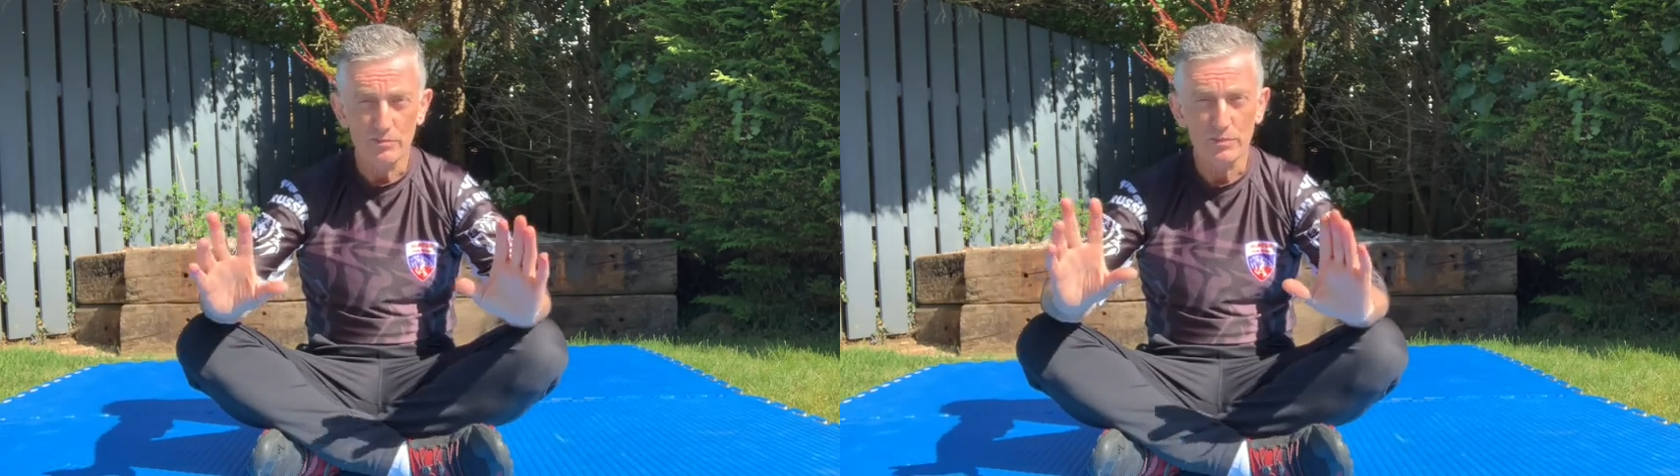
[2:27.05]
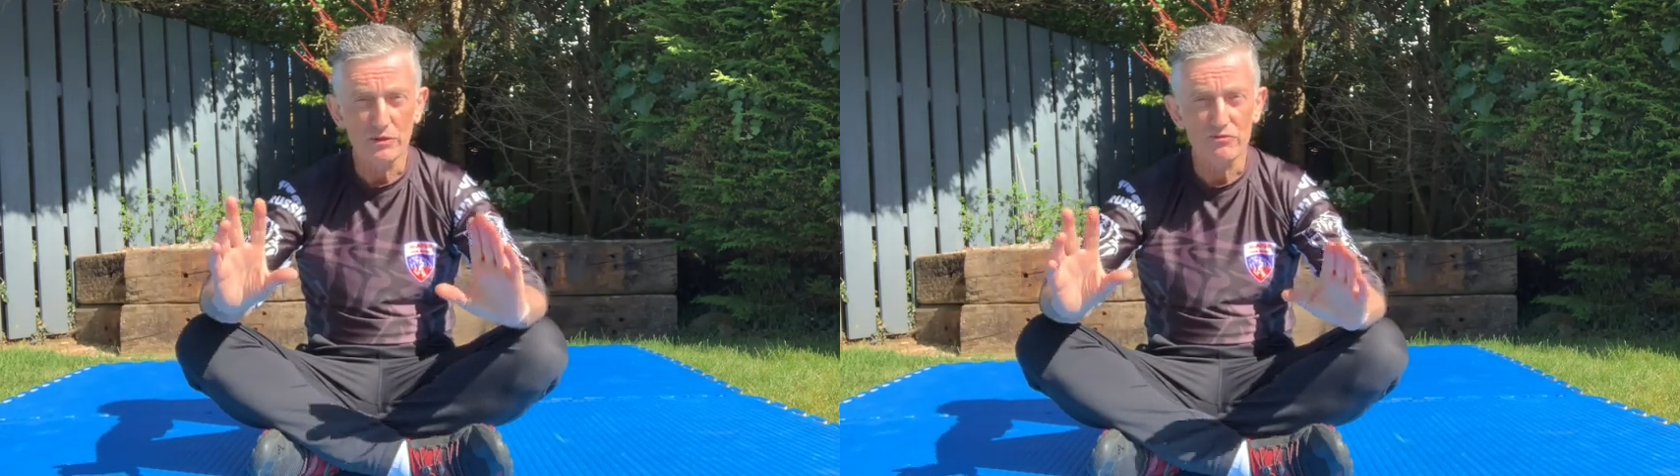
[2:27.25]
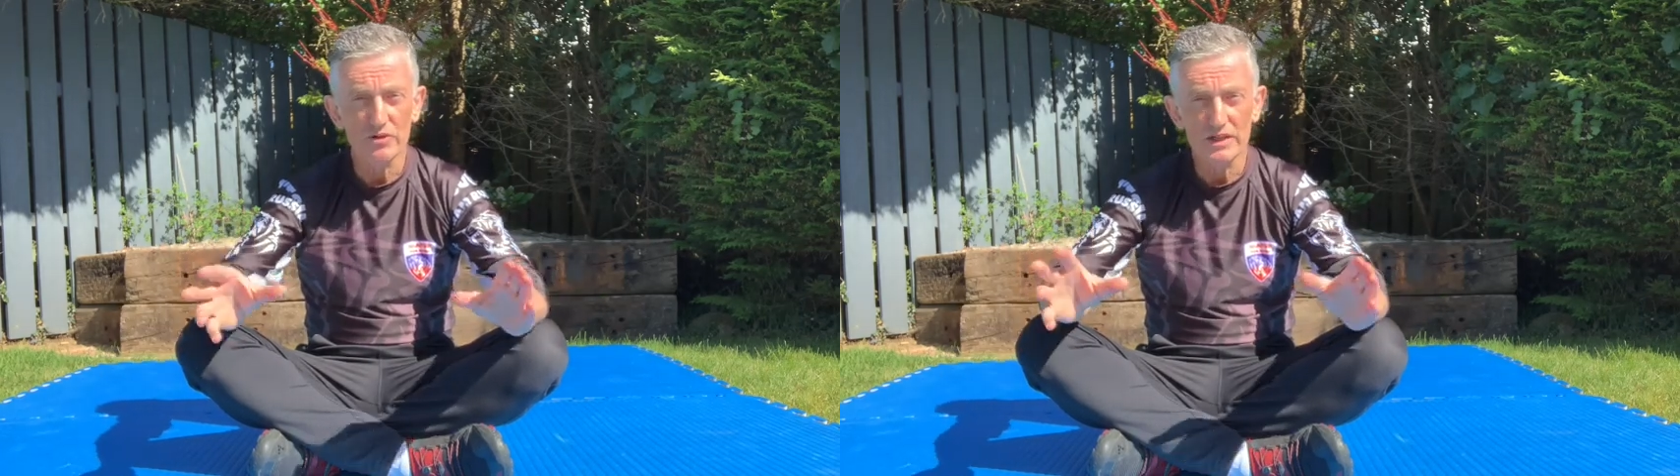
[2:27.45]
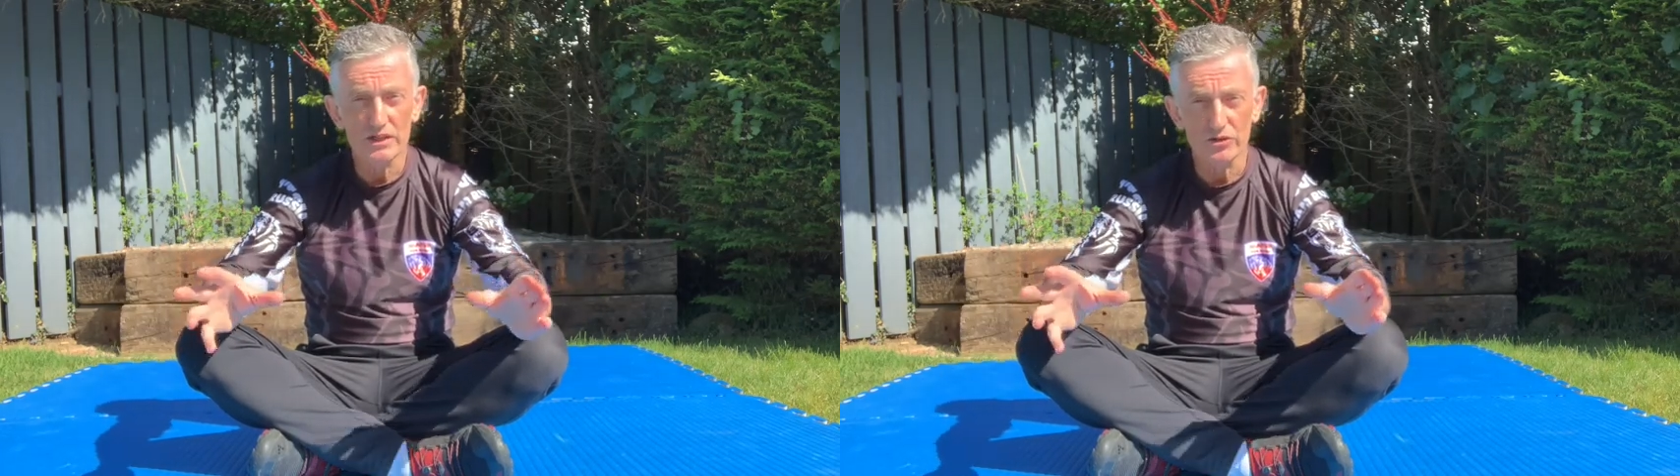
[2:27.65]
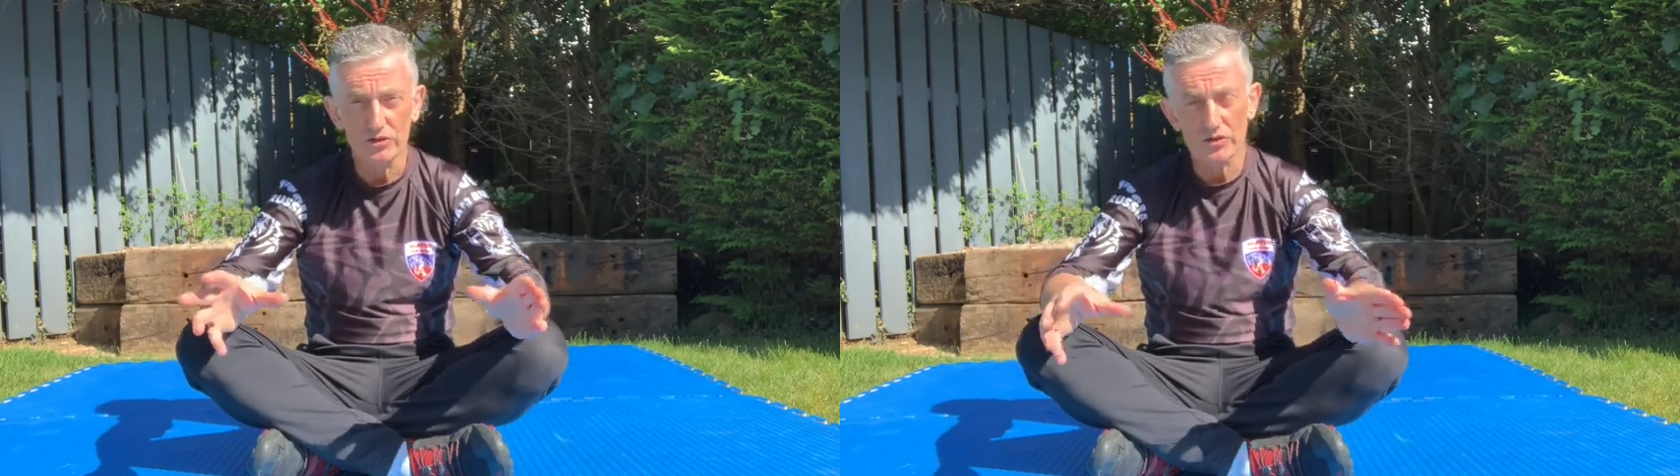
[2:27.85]
It'd be really
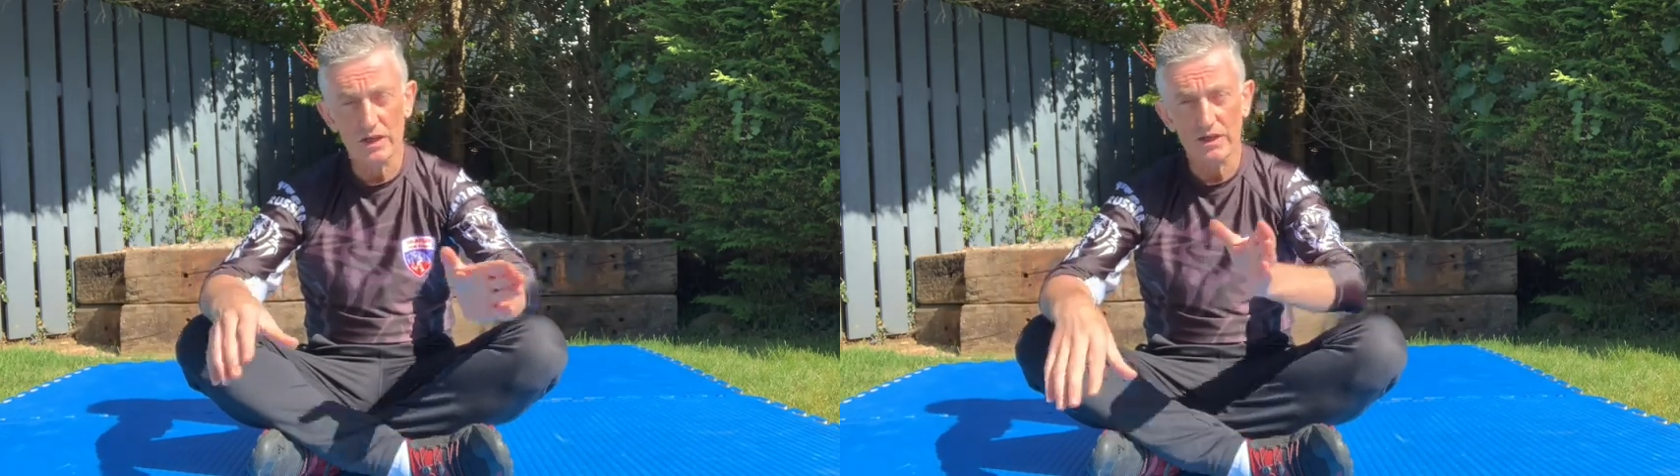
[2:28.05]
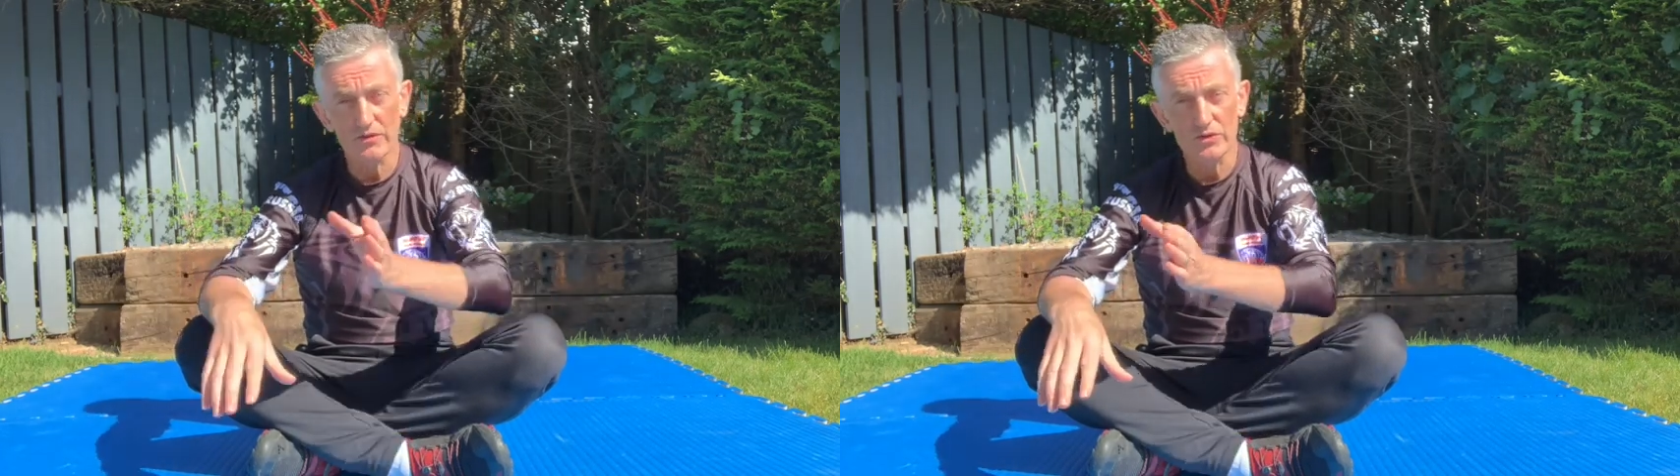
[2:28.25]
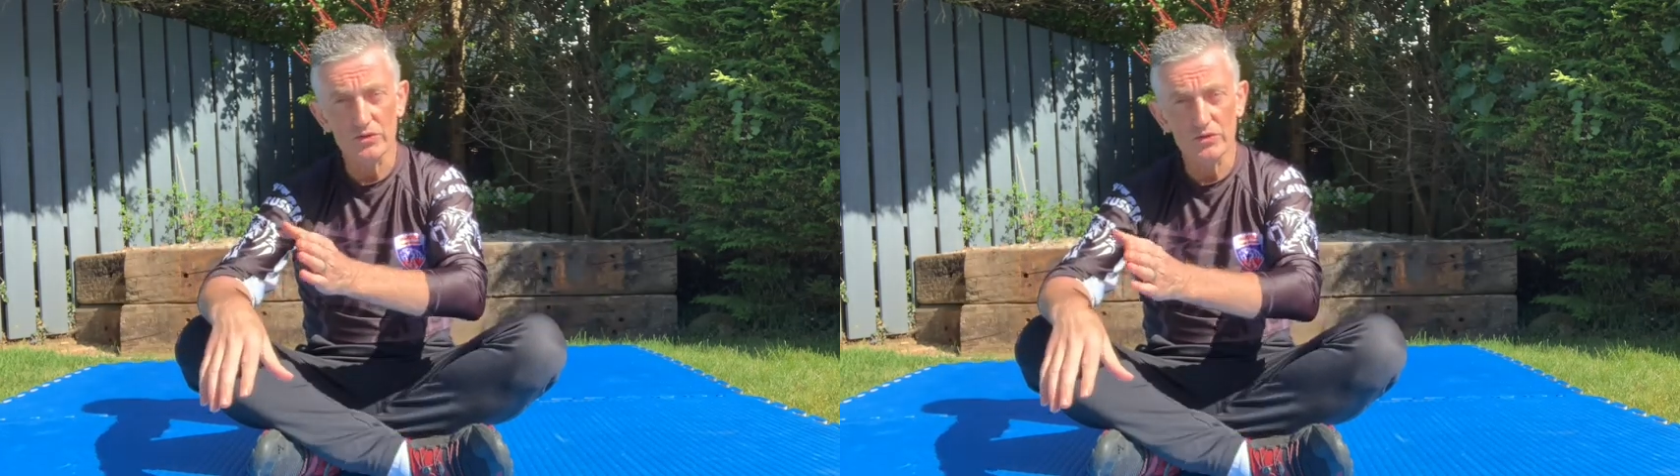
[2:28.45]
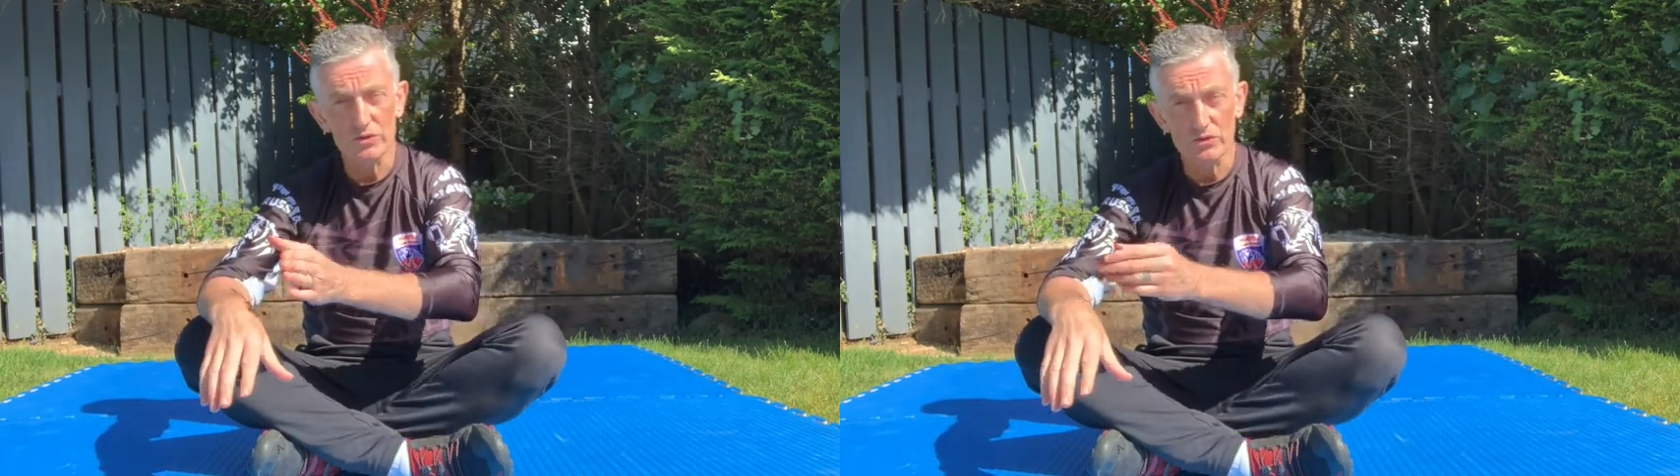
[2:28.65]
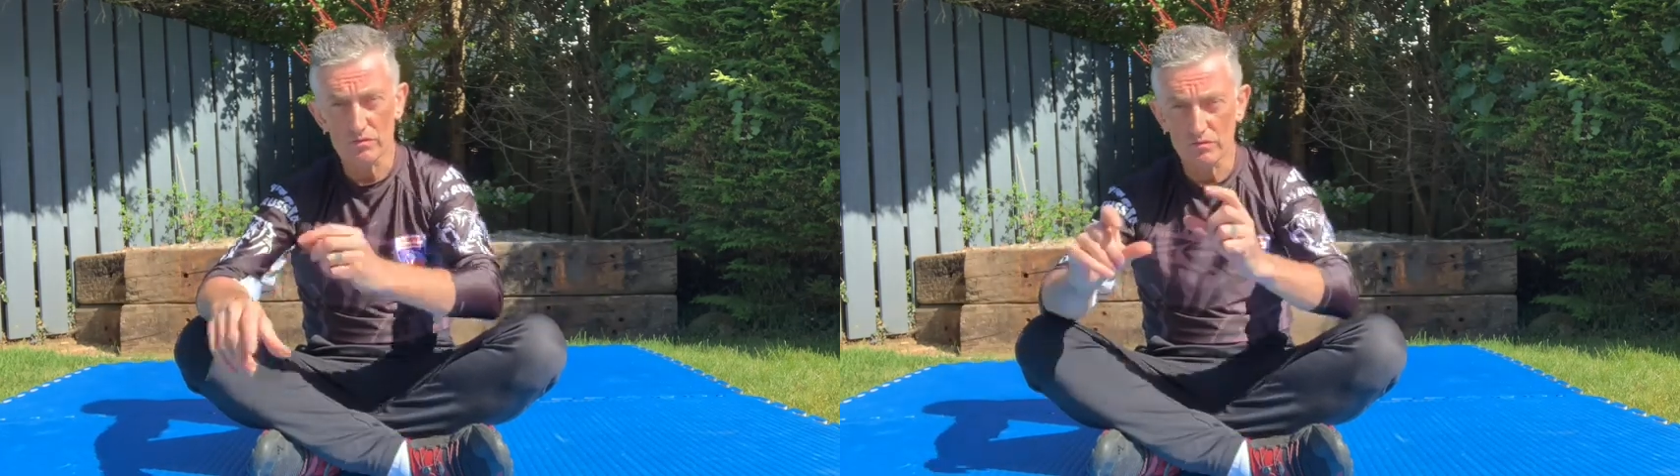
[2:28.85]
good if you